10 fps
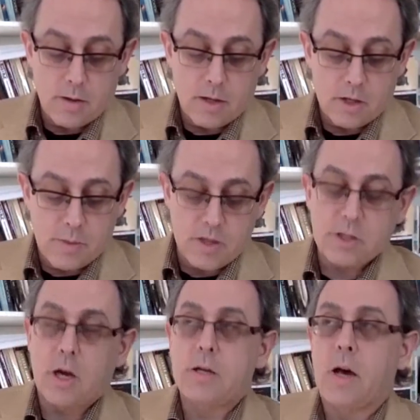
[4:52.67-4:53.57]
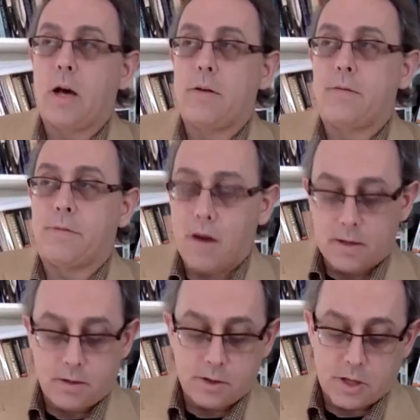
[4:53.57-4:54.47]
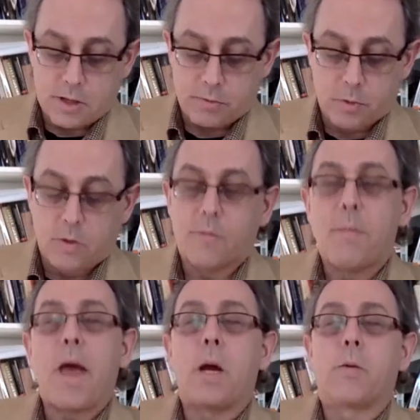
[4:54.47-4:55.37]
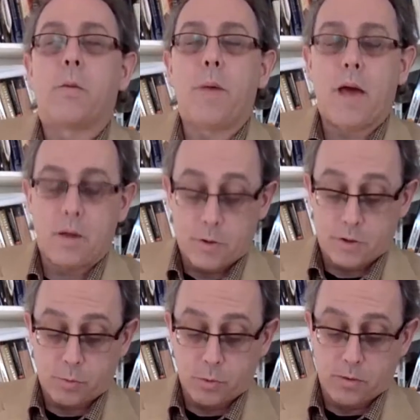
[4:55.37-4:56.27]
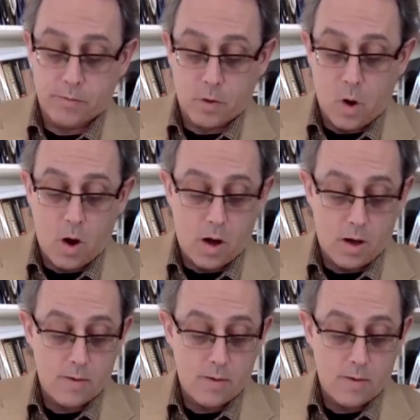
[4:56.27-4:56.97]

is based on not violence, not the rule of man over man, but the rule of law.